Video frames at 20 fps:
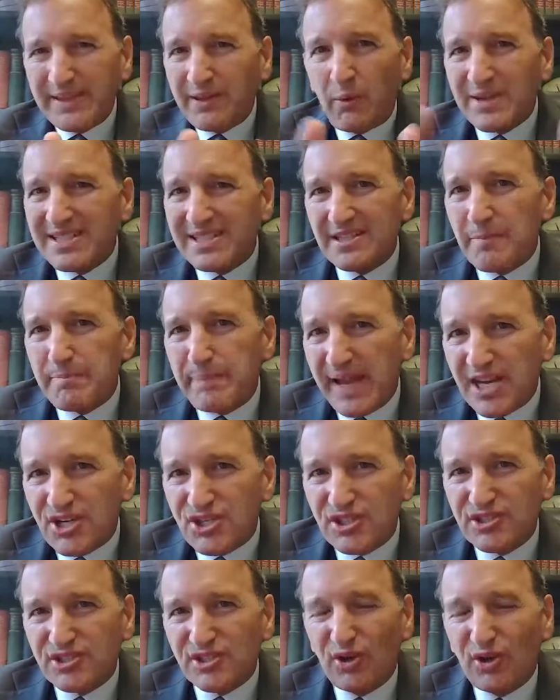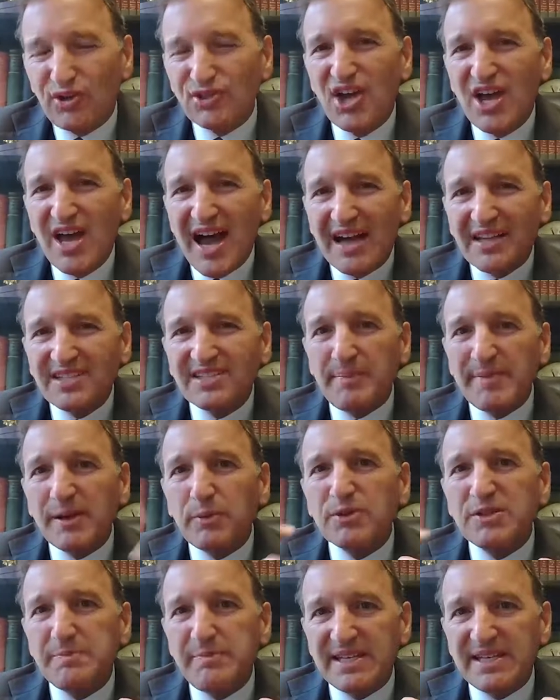but that wasn't the patient's goals.
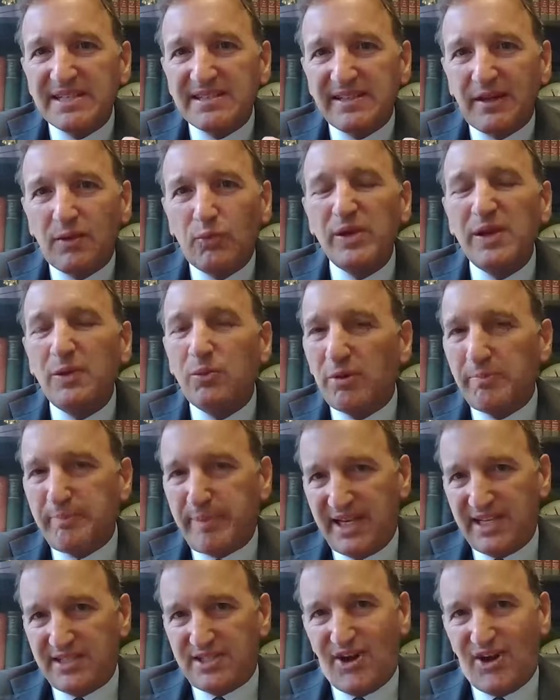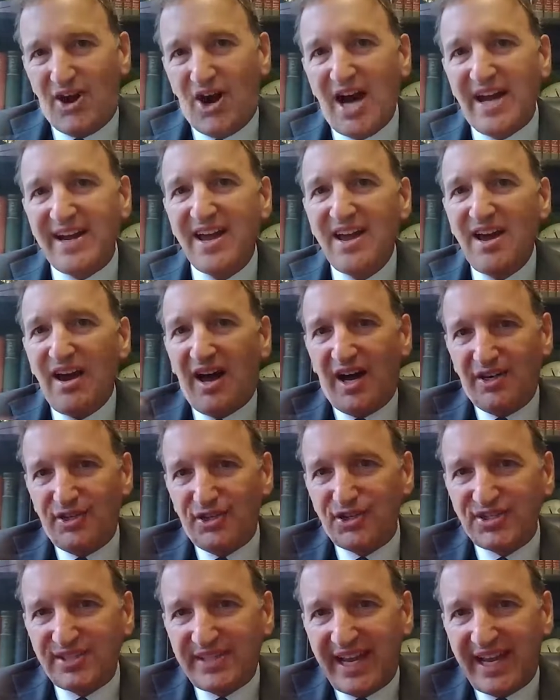Something was missing. We weren't being taught,
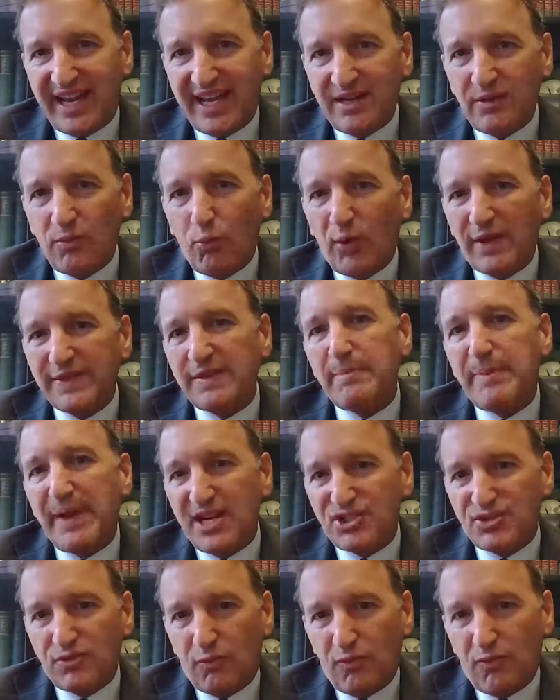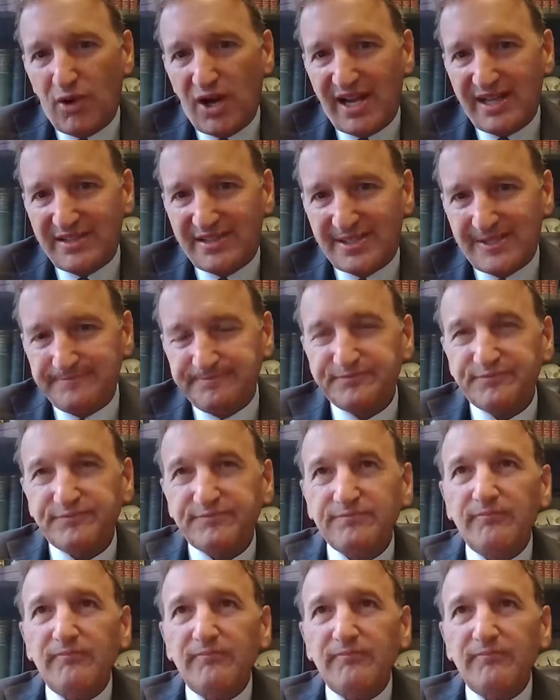understand what the patient wants.